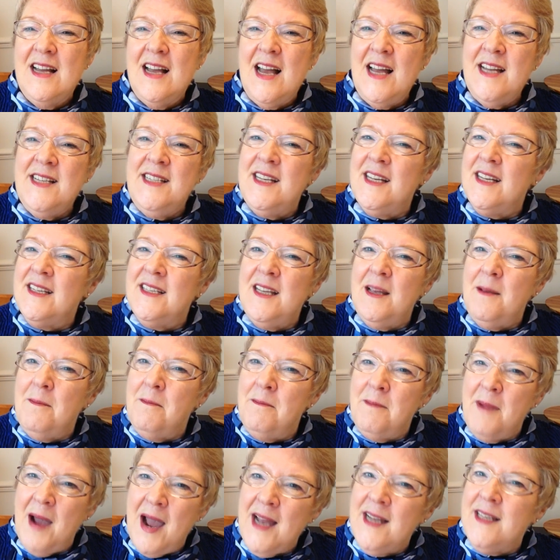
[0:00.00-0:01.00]
And does it
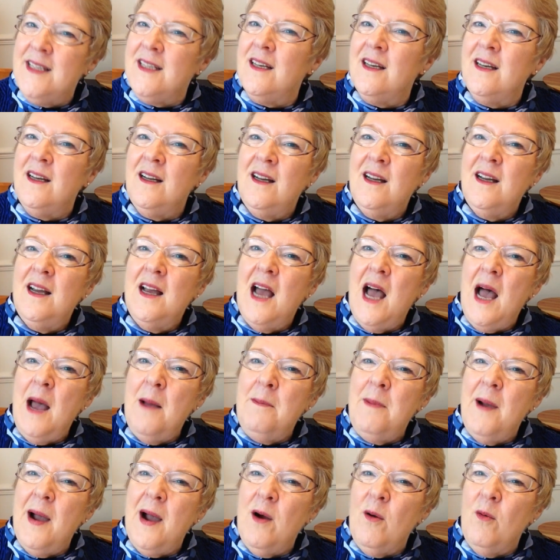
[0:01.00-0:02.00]
matter
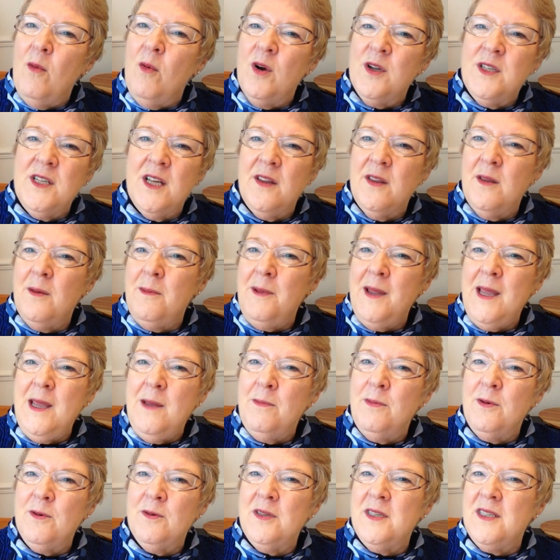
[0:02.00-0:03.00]
about what other
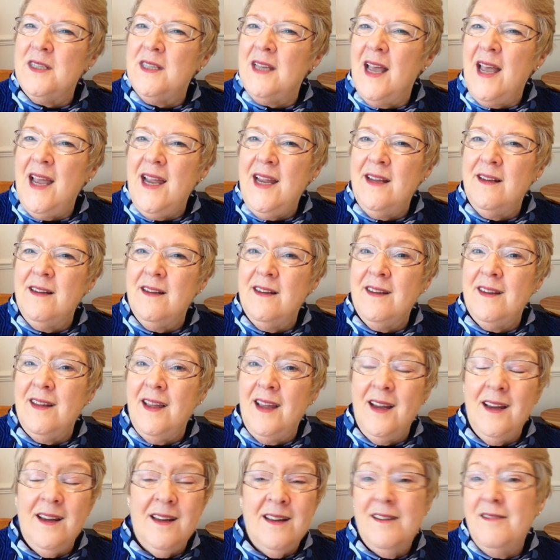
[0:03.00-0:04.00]
people say and
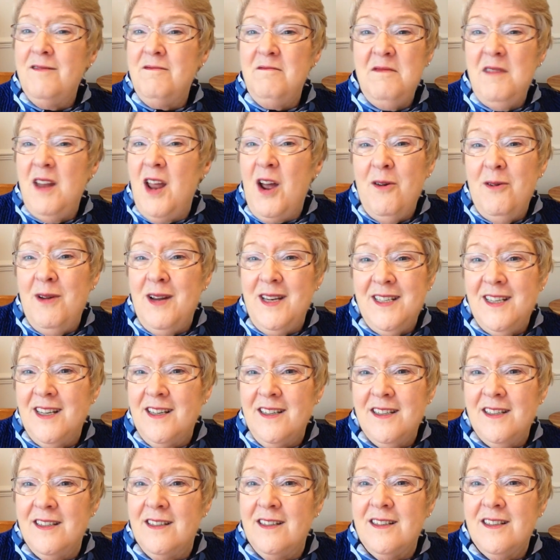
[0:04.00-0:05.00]
think? No, it
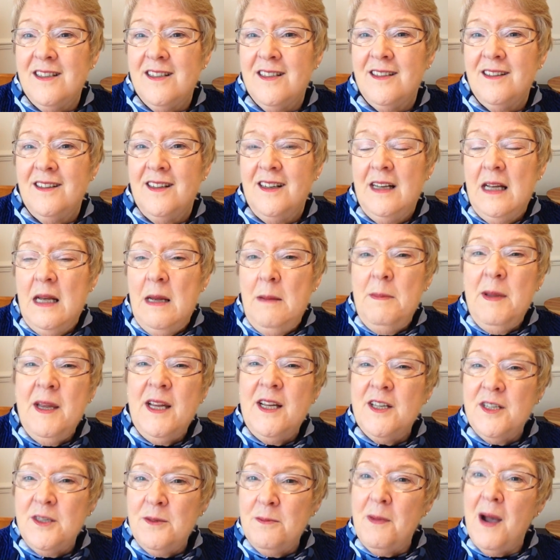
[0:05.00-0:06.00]
doesn't.
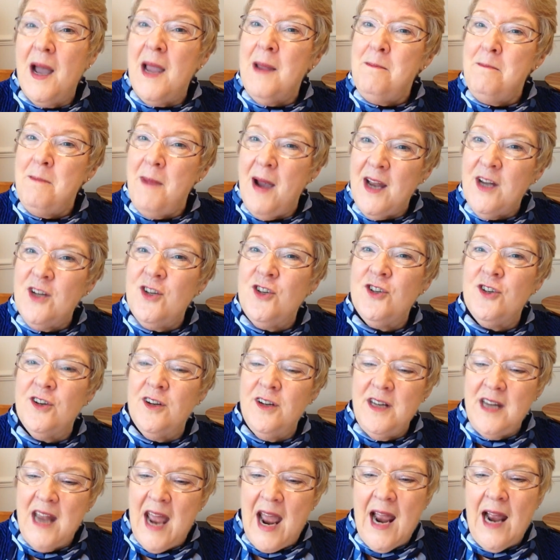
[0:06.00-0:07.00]
Because my
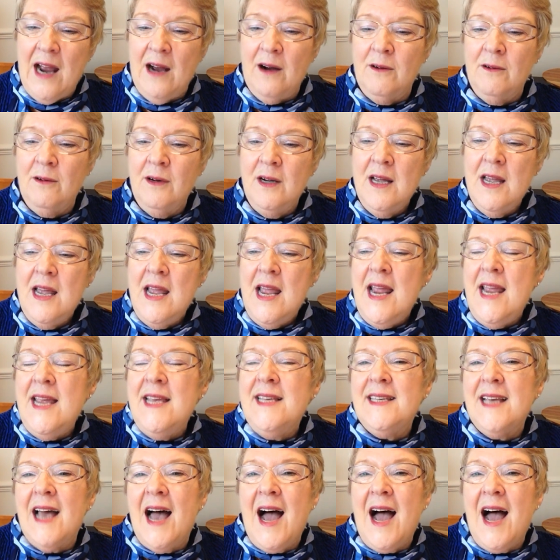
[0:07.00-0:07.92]
mantra now is